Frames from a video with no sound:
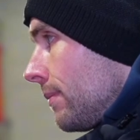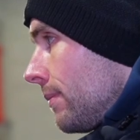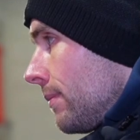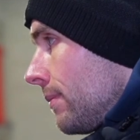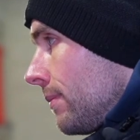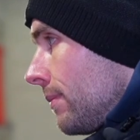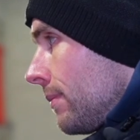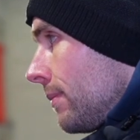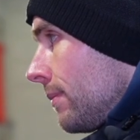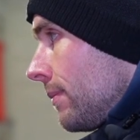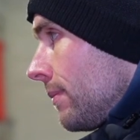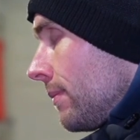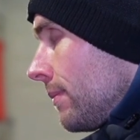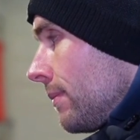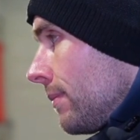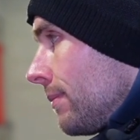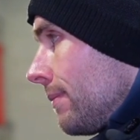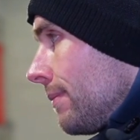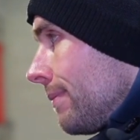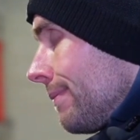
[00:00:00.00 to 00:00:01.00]

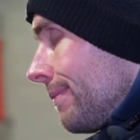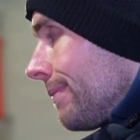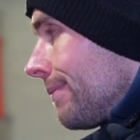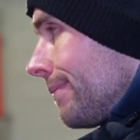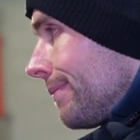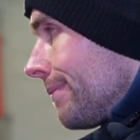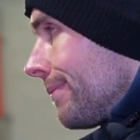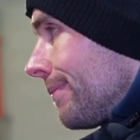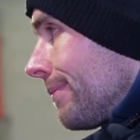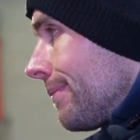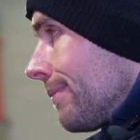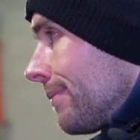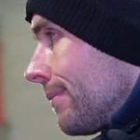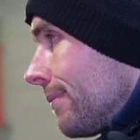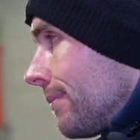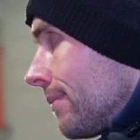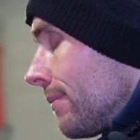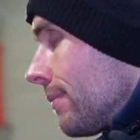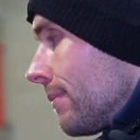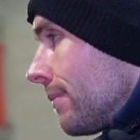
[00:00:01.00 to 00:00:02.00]

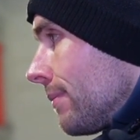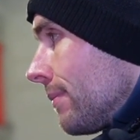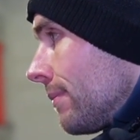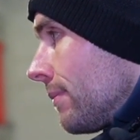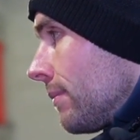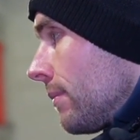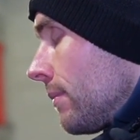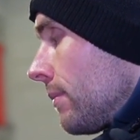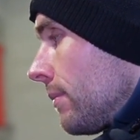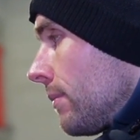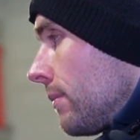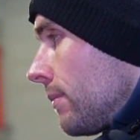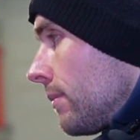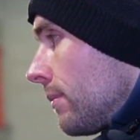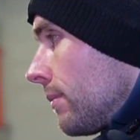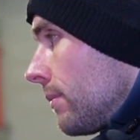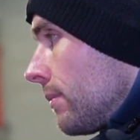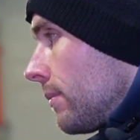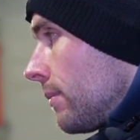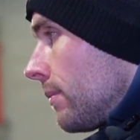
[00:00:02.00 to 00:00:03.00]

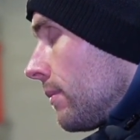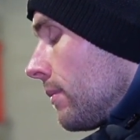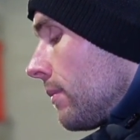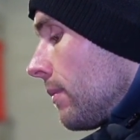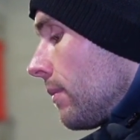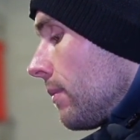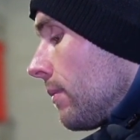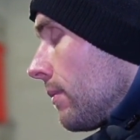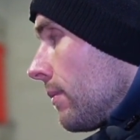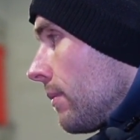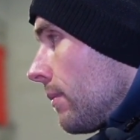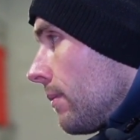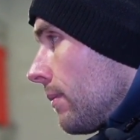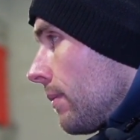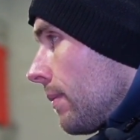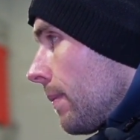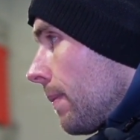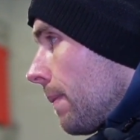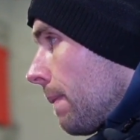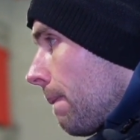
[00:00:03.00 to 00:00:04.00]

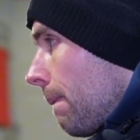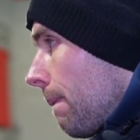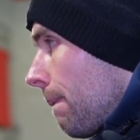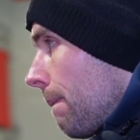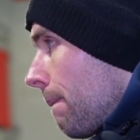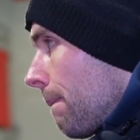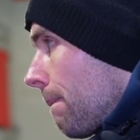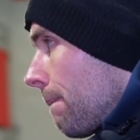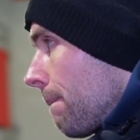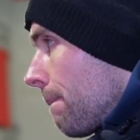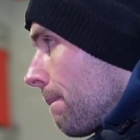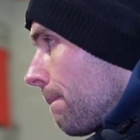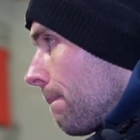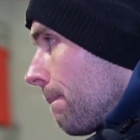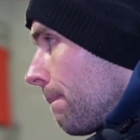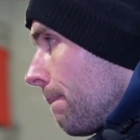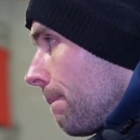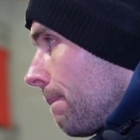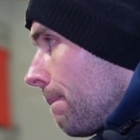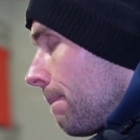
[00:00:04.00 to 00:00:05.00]

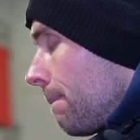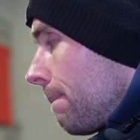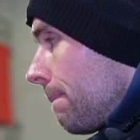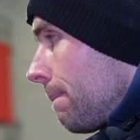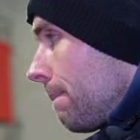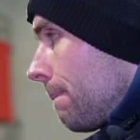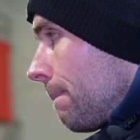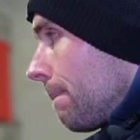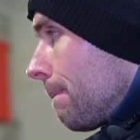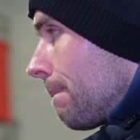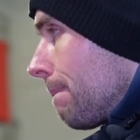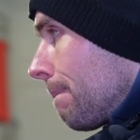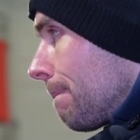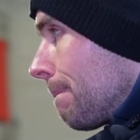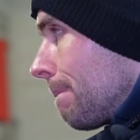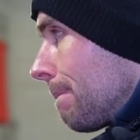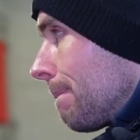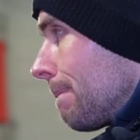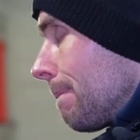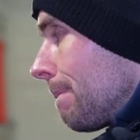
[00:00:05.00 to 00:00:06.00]

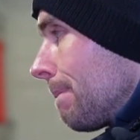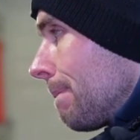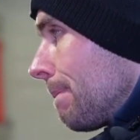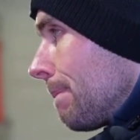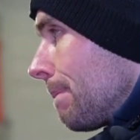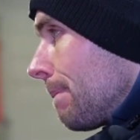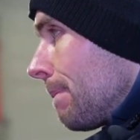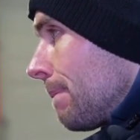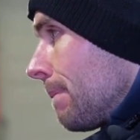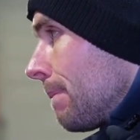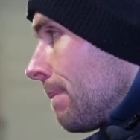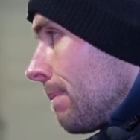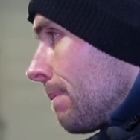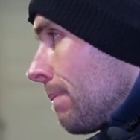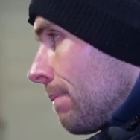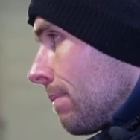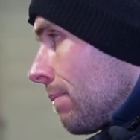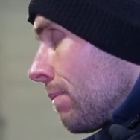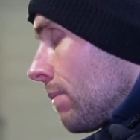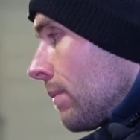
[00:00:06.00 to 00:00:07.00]

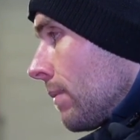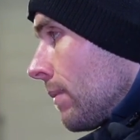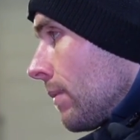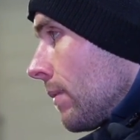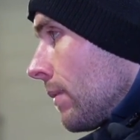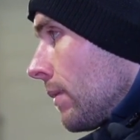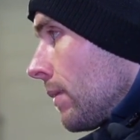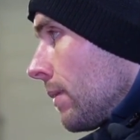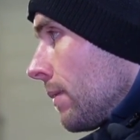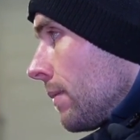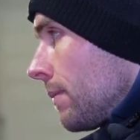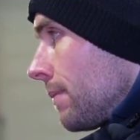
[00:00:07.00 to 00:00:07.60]
(not speaking)